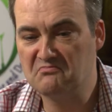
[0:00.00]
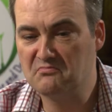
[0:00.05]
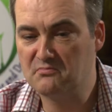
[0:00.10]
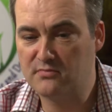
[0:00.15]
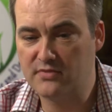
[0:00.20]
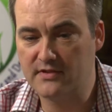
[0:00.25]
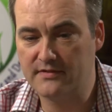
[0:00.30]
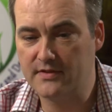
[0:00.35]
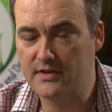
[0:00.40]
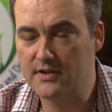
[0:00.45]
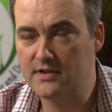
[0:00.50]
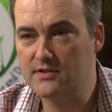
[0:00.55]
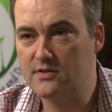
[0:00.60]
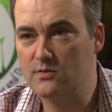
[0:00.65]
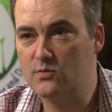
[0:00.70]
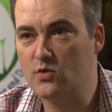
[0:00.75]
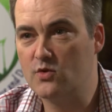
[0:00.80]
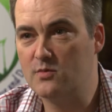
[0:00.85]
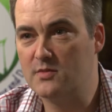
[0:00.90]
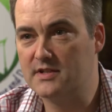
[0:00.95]
prefers the
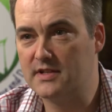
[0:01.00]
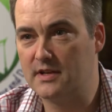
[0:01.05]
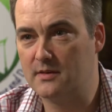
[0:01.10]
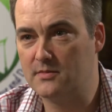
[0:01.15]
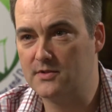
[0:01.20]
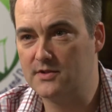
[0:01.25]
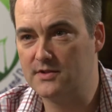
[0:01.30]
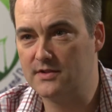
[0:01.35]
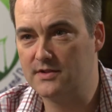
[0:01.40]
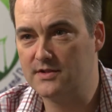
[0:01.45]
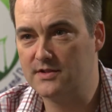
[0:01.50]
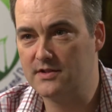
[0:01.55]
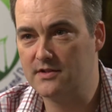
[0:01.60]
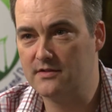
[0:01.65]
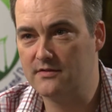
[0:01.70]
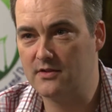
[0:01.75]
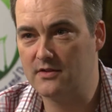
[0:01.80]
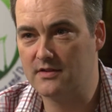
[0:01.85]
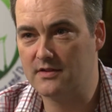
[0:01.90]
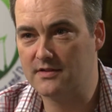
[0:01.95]
warmer temperatures, so you've
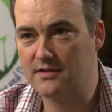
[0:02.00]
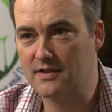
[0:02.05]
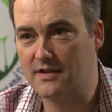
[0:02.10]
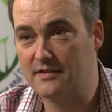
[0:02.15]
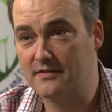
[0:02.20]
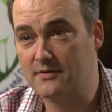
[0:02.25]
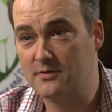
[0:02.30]
got this kind of